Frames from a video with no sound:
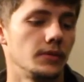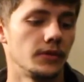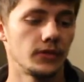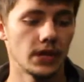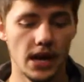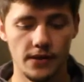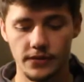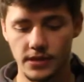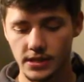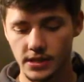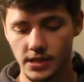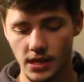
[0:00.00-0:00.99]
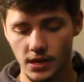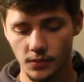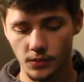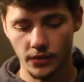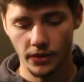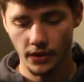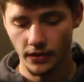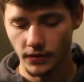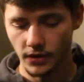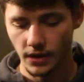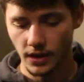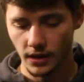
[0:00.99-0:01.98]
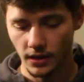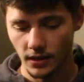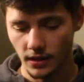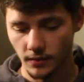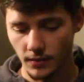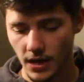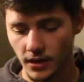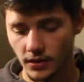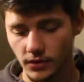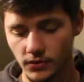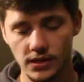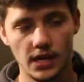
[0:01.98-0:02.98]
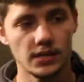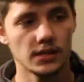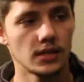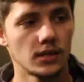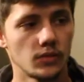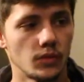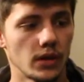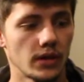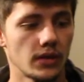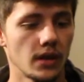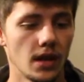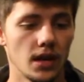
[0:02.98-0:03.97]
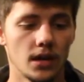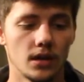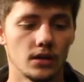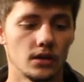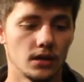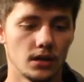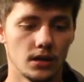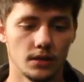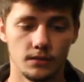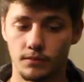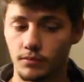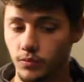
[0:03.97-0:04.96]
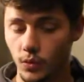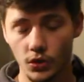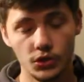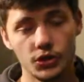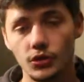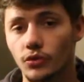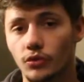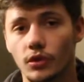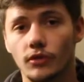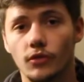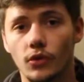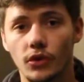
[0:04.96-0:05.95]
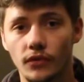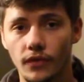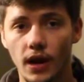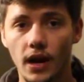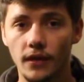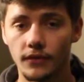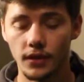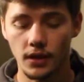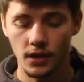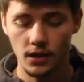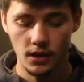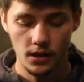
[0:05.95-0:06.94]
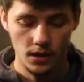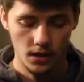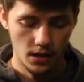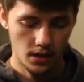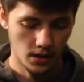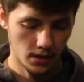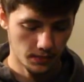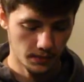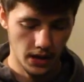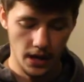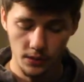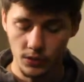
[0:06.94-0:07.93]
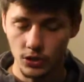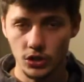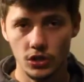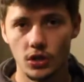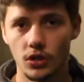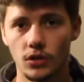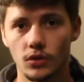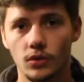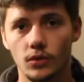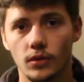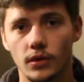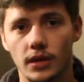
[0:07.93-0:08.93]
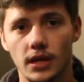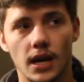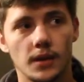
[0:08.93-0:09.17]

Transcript: if you have this set up with everything that Matthews tested it with, it will shoot 345. I would show you the